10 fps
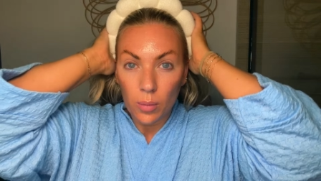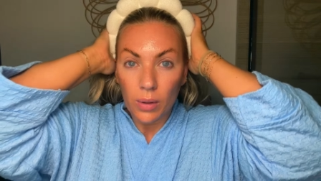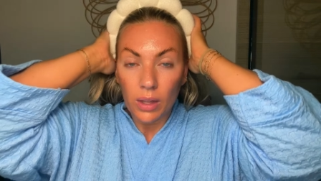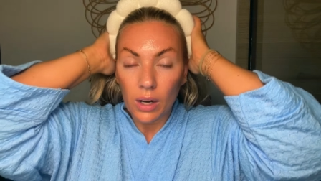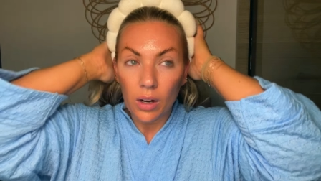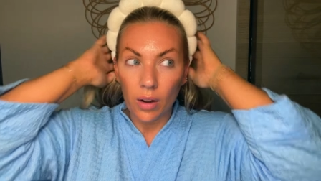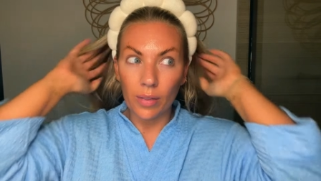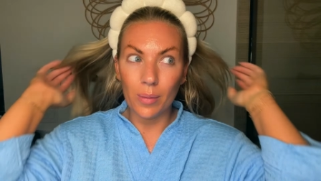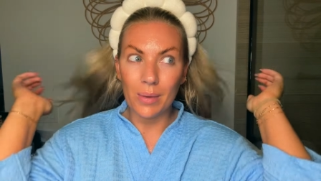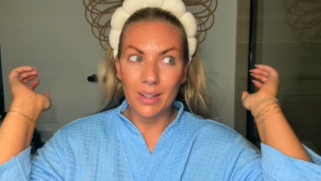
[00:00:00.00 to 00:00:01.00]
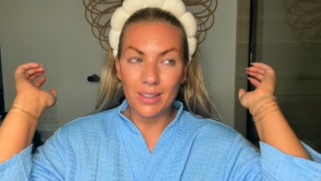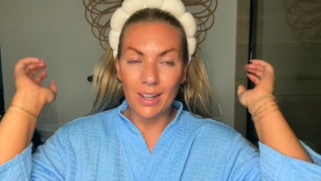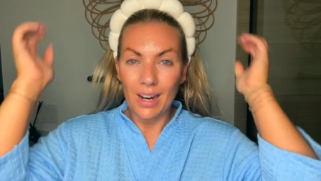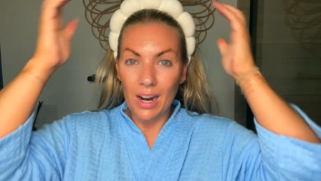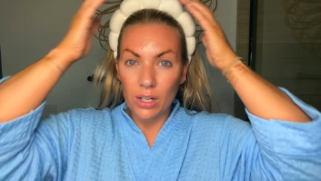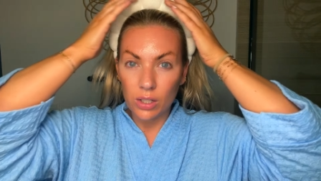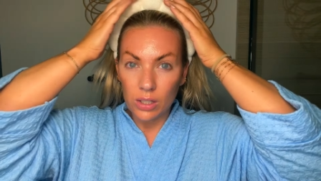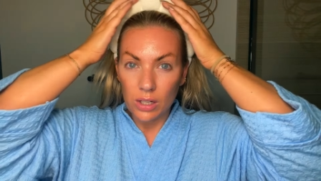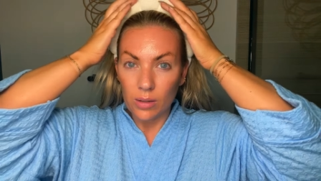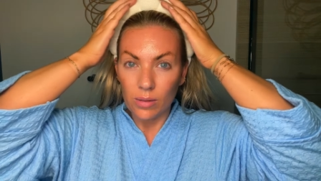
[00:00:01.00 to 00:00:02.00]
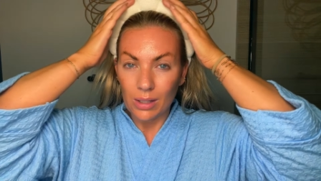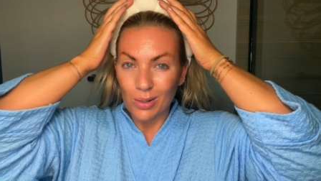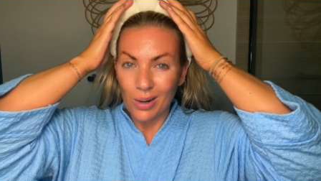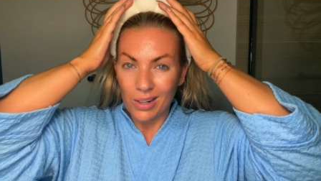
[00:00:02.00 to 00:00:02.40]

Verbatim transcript: But then I got them and I was like, actually, that's quite